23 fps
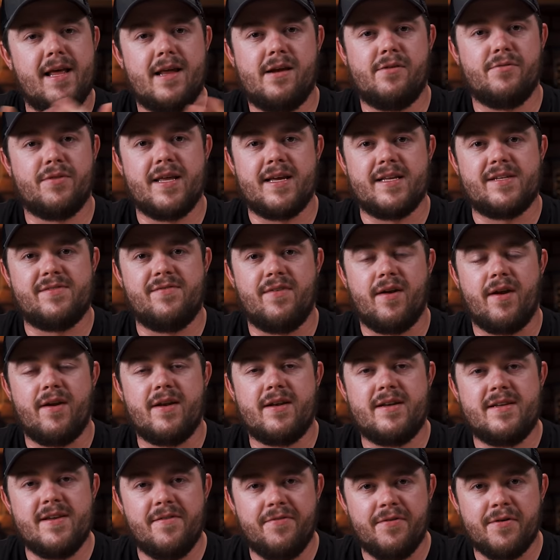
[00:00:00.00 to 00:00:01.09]
I don't think it's very
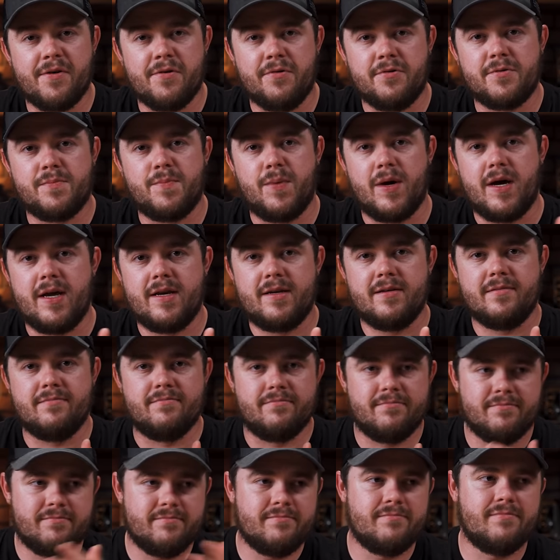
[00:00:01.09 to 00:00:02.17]
difficult, but
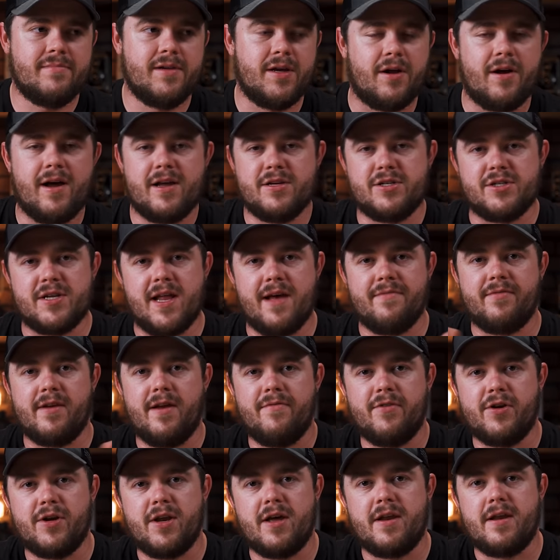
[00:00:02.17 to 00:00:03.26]
you know, I just haven't
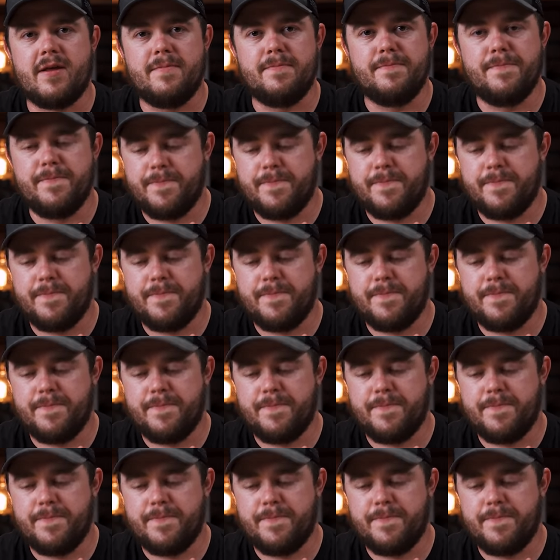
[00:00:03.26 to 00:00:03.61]
ever done it. Here's